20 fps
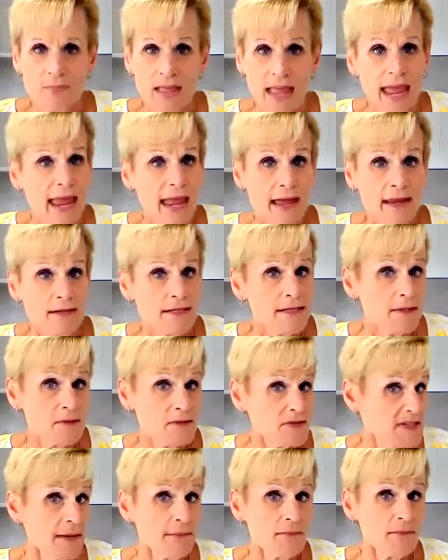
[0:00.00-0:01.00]
And
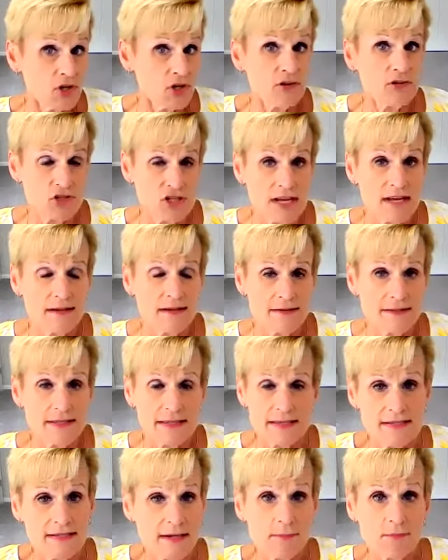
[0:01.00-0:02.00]
some churches,
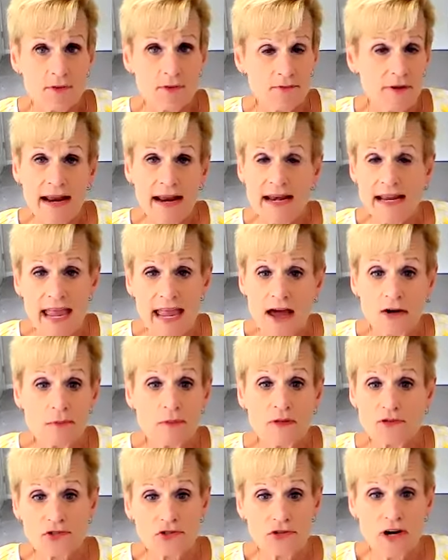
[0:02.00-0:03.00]
the simplified
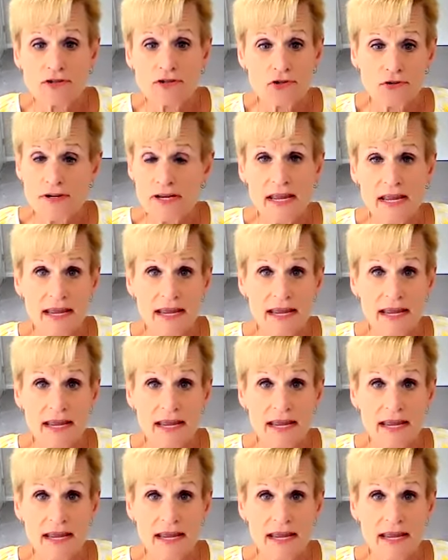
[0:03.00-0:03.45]
accountable structure